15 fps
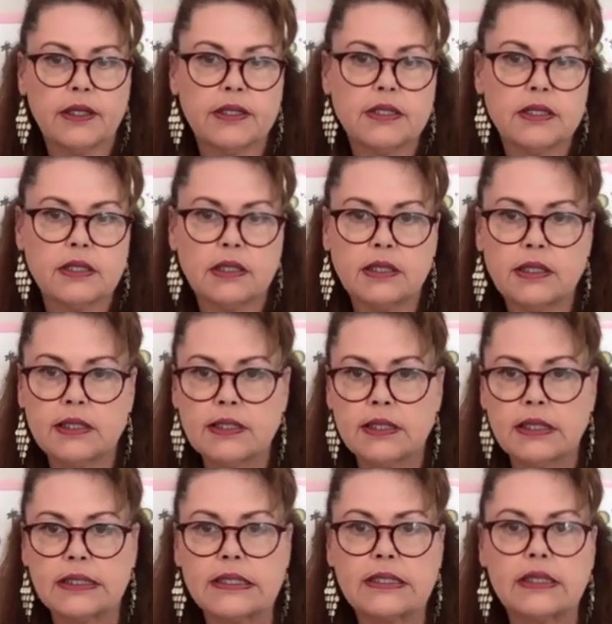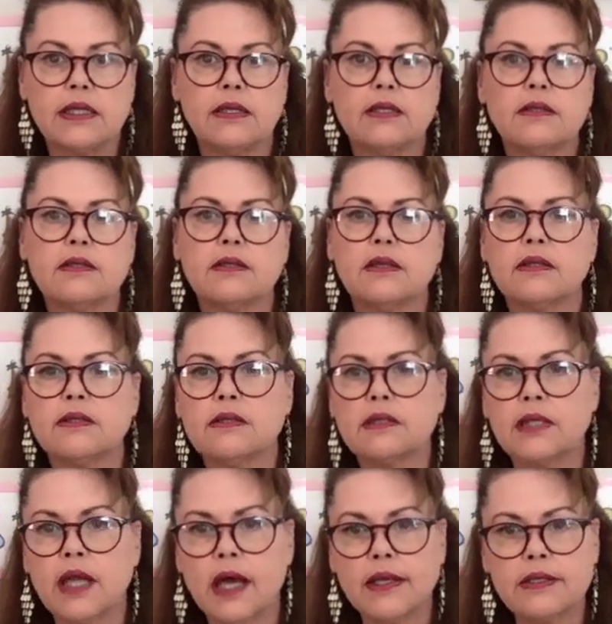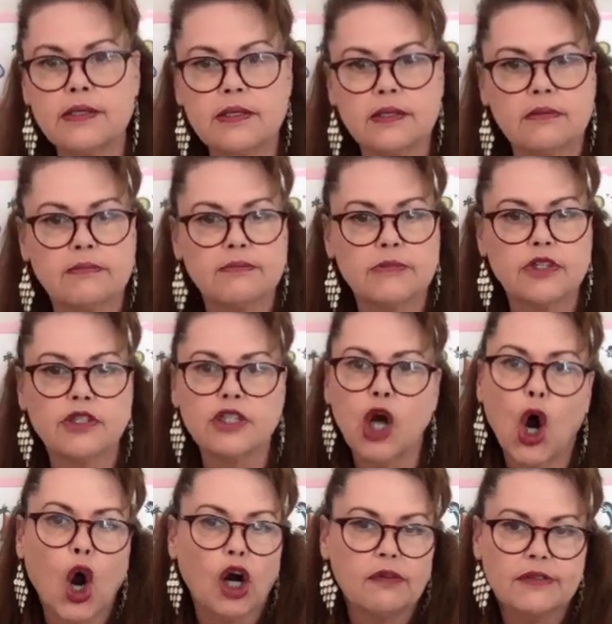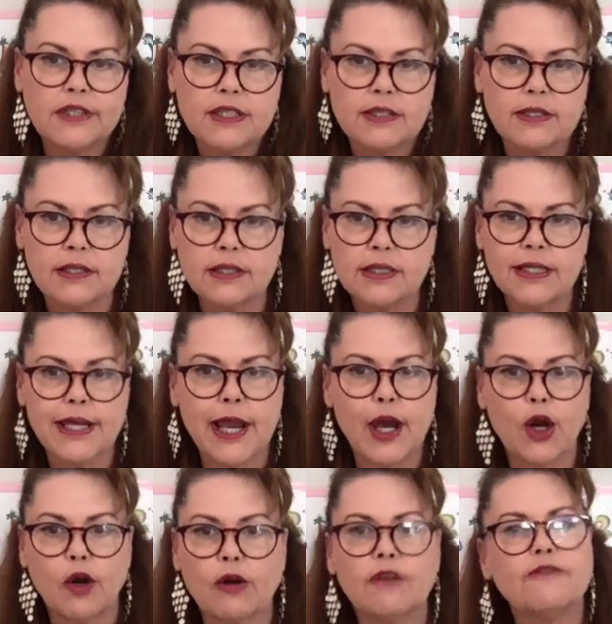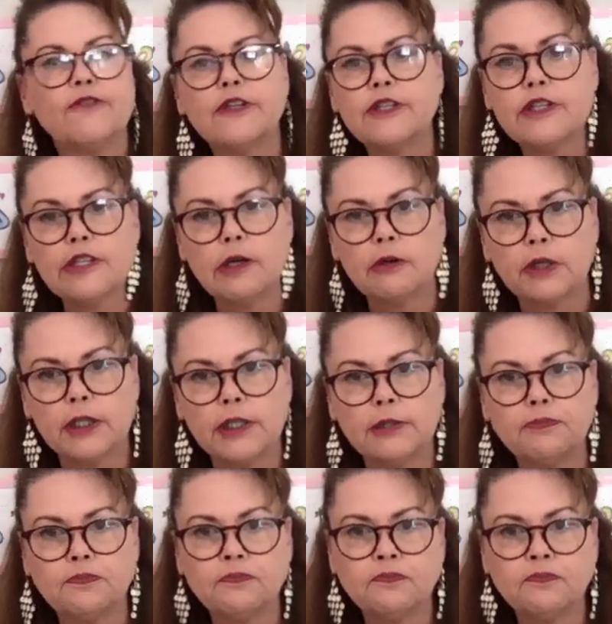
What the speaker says: It's in the 60s. It's nice and just harvest in the air. It feels so good.